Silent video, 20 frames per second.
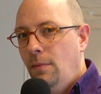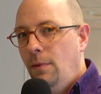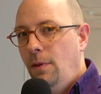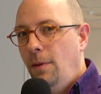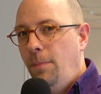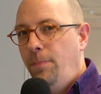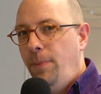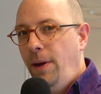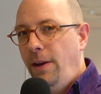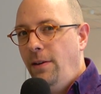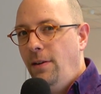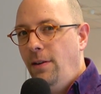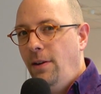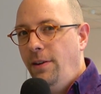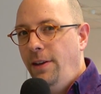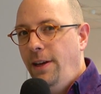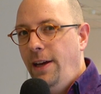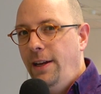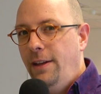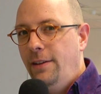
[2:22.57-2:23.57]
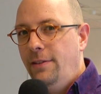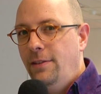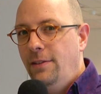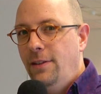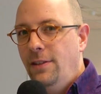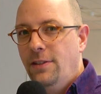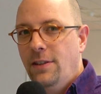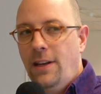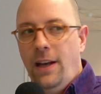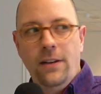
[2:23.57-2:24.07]
Depending on the edit,
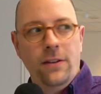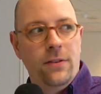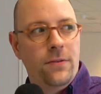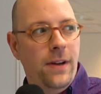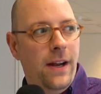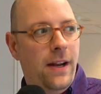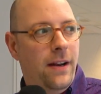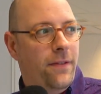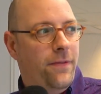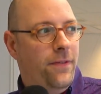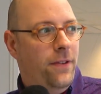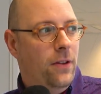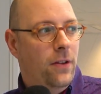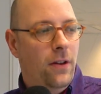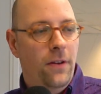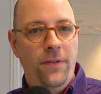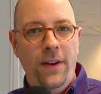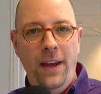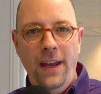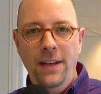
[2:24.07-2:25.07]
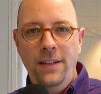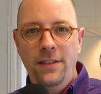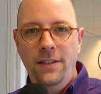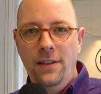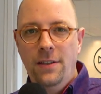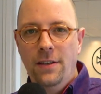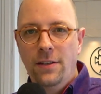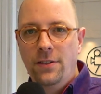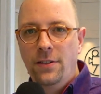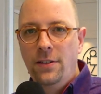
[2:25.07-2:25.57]
this can create a feel of
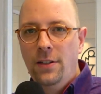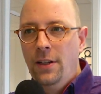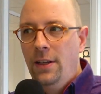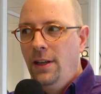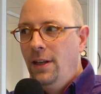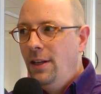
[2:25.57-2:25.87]
hastiness,